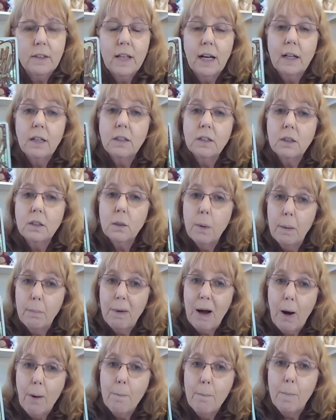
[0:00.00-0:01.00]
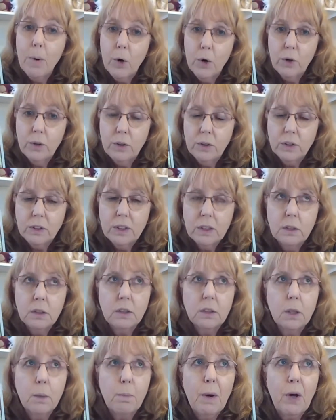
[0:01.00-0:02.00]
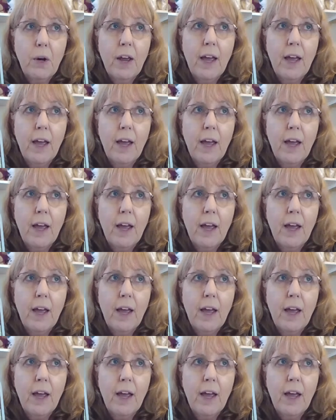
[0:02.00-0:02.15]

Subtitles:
That is about burdens. This is about